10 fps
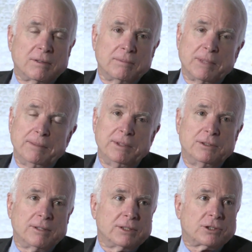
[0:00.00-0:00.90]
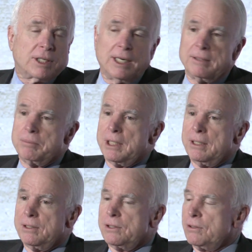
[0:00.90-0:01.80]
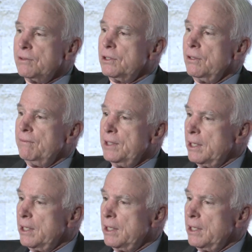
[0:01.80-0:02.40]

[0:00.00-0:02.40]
maybe Dred Scott, but others of the